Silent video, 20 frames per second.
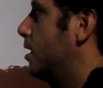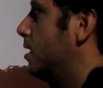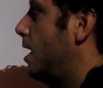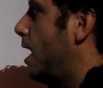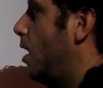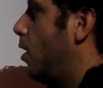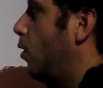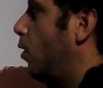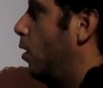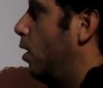
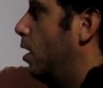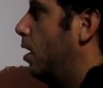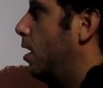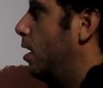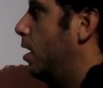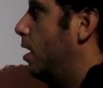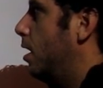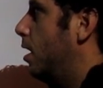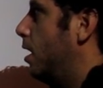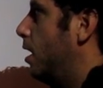Now,
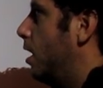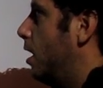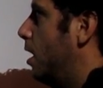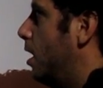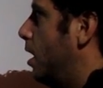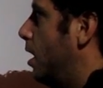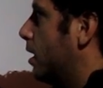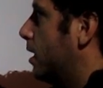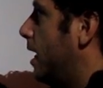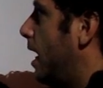
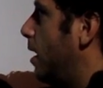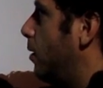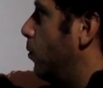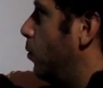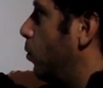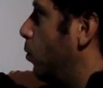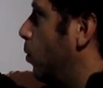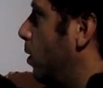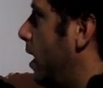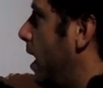
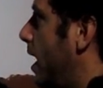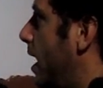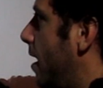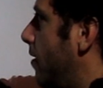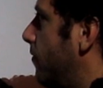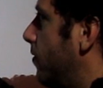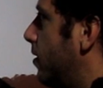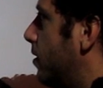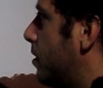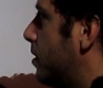again, we
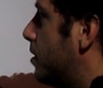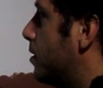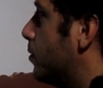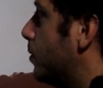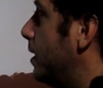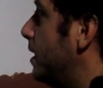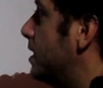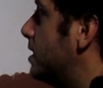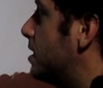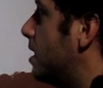have
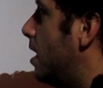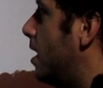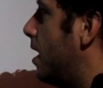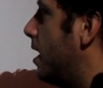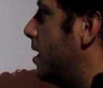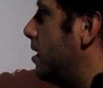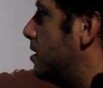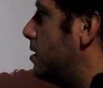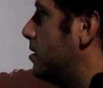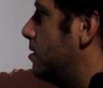three
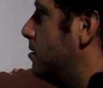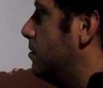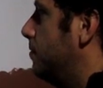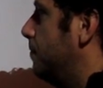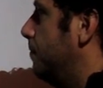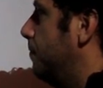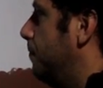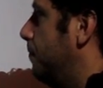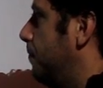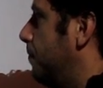sides.
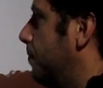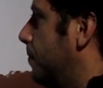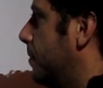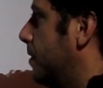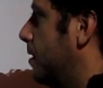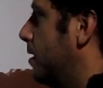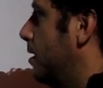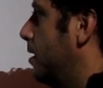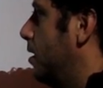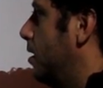
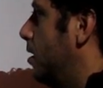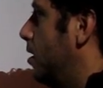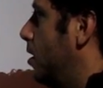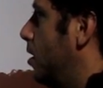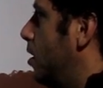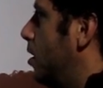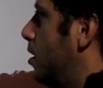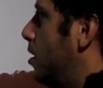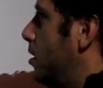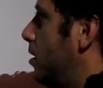
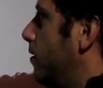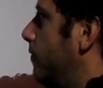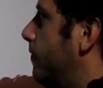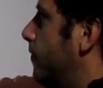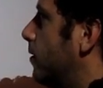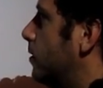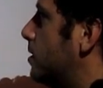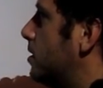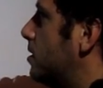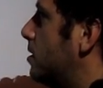The
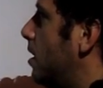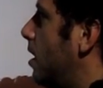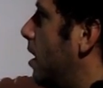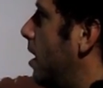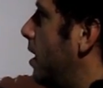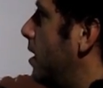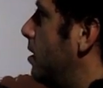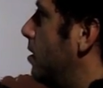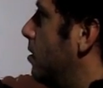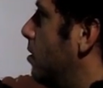first
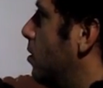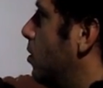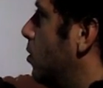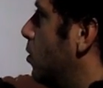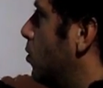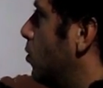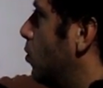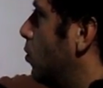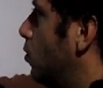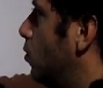side
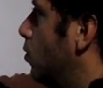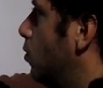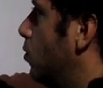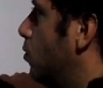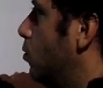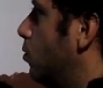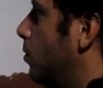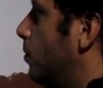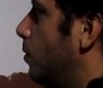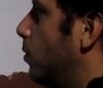
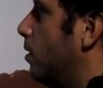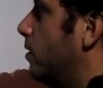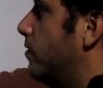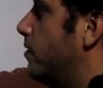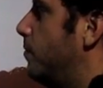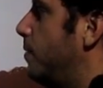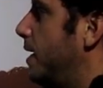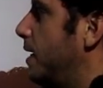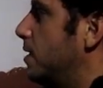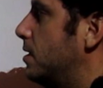will be one of
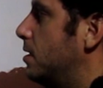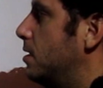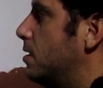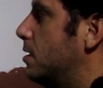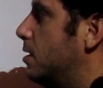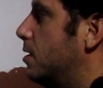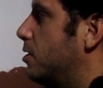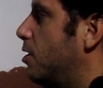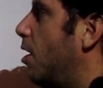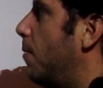the
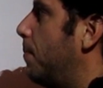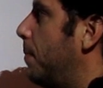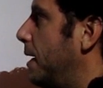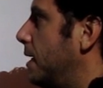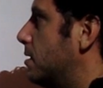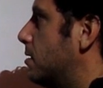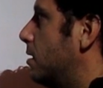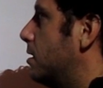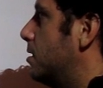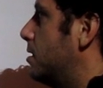bases, the top
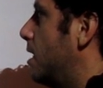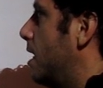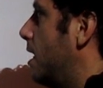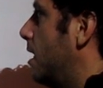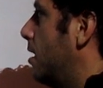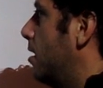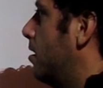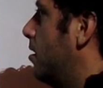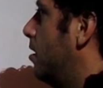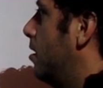base, let's
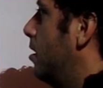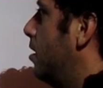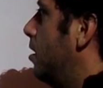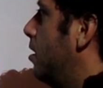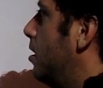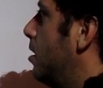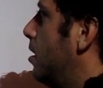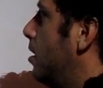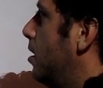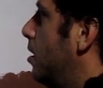say.
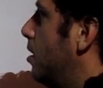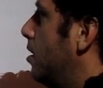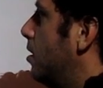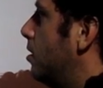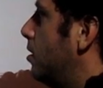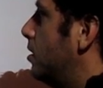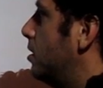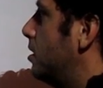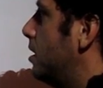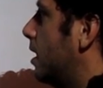
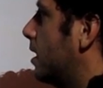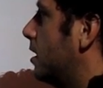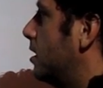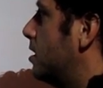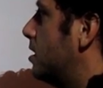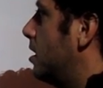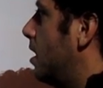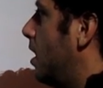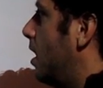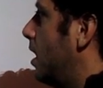The second
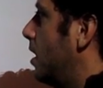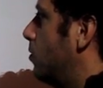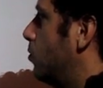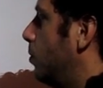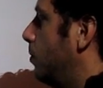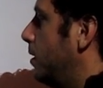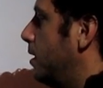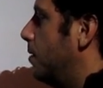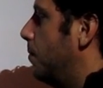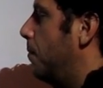side
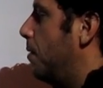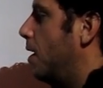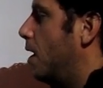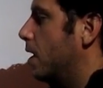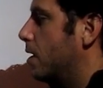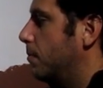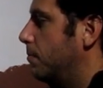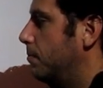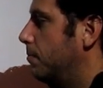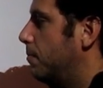will be the
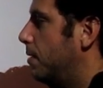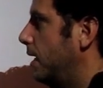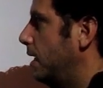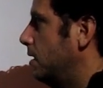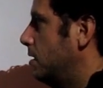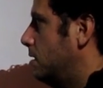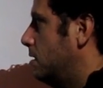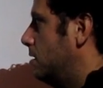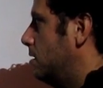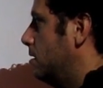bottom
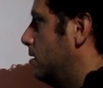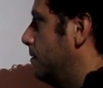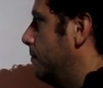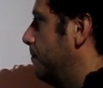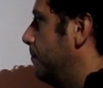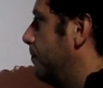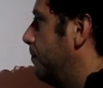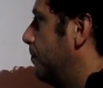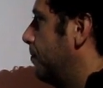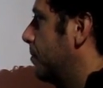base.
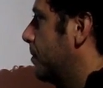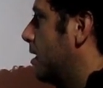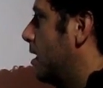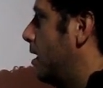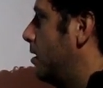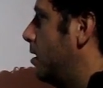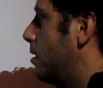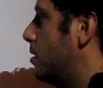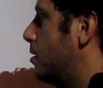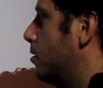
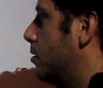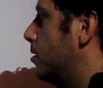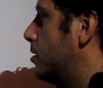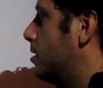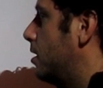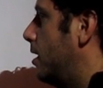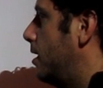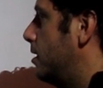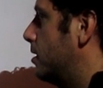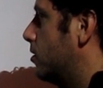And the third
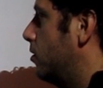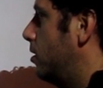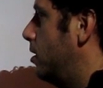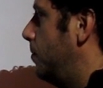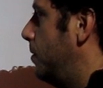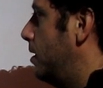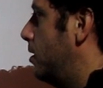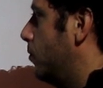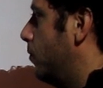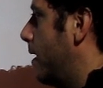side is going to
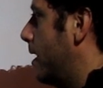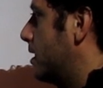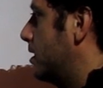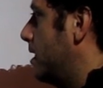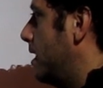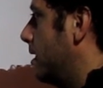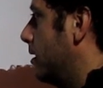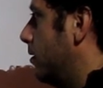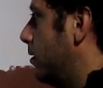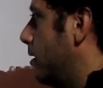be the
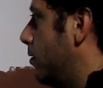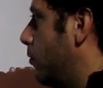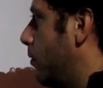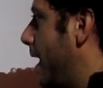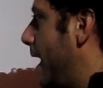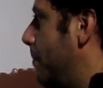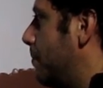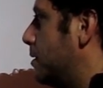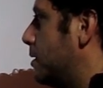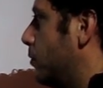rectangle that
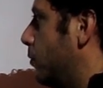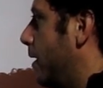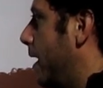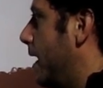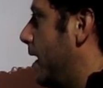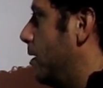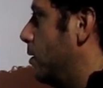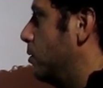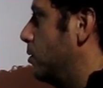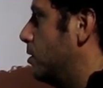wraps
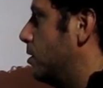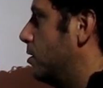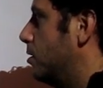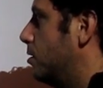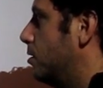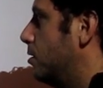around.